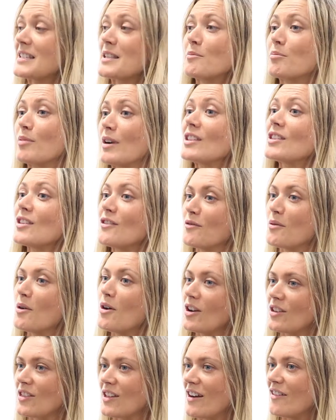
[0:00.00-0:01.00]
breadth of
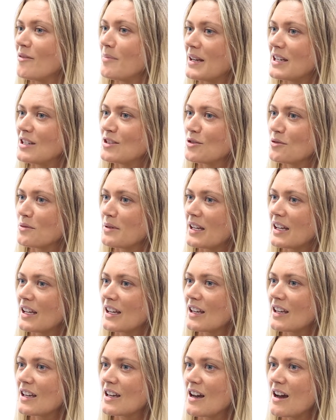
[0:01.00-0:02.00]
work that I've been
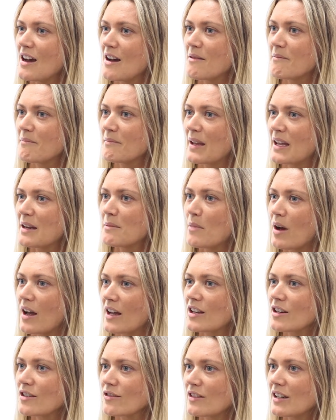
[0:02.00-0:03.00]
doing in my
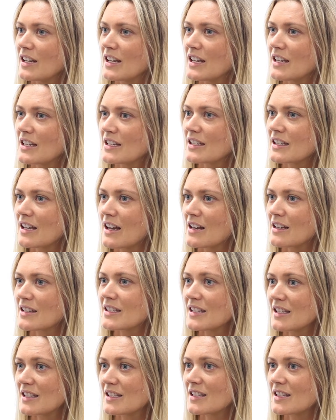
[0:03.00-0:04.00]
career
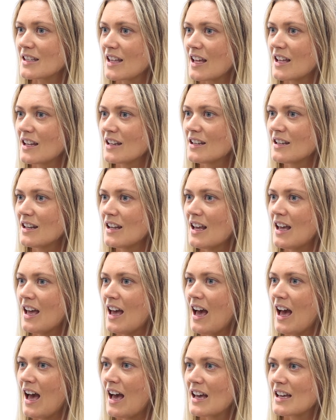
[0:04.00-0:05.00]
since then
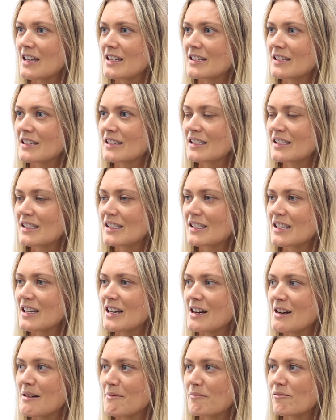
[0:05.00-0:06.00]
has
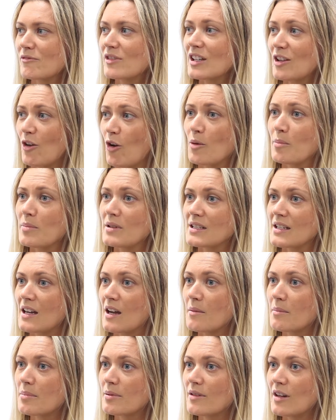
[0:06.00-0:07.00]
really opened
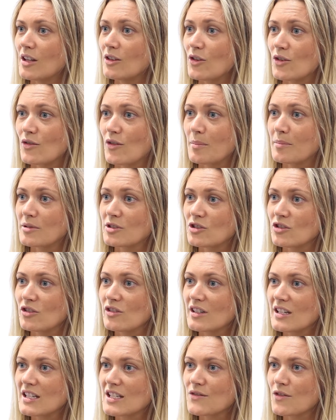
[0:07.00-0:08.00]
up a lot of
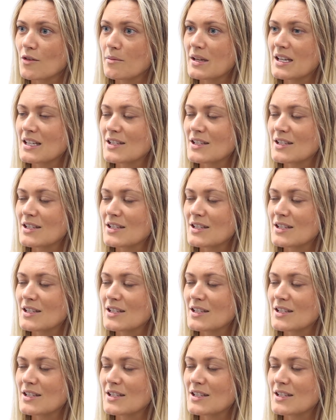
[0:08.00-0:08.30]
opportunities for me.